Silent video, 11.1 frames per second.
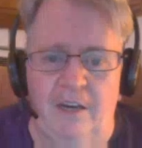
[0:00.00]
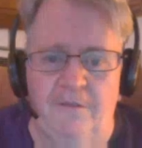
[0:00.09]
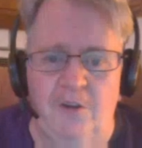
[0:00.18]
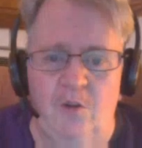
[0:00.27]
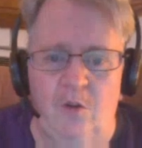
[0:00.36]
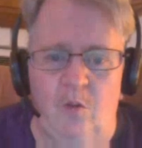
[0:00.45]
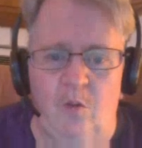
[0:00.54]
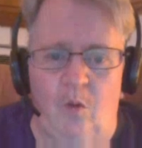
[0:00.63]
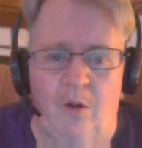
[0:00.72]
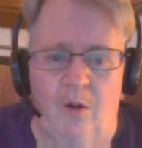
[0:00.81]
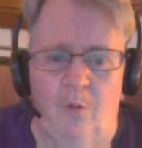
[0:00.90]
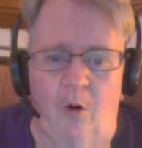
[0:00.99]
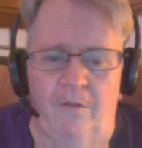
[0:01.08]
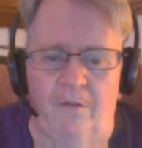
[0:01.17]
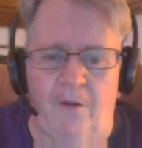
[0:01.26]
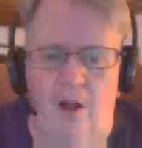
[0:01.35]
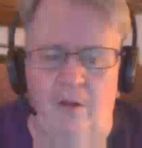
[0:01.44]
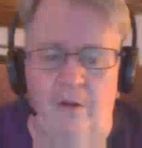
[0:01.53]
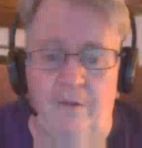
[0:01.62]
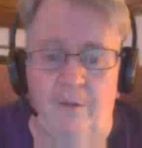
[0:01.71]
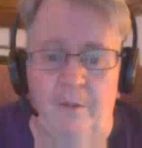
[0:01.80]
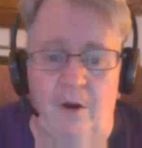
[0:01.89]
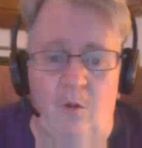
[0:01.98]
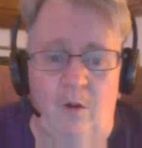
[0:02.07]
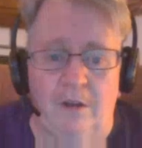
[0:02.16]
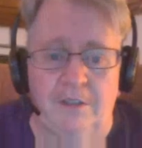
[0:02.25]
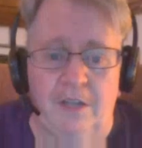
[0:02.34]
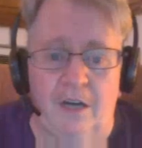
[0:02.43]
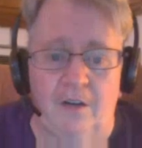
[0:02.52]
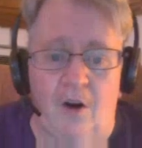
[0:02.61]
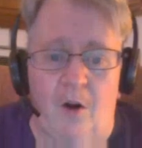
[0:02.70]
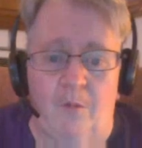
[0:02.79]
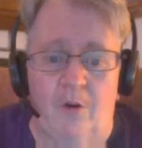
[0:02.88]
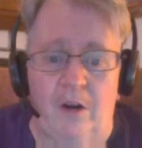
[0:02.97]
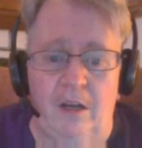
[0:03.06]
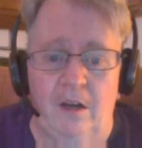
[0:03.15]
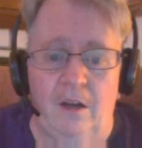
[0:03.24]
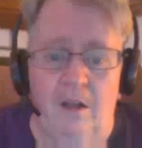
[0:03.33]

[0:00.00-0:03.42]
gift you with 1 or more of the following from their well-stocked armory.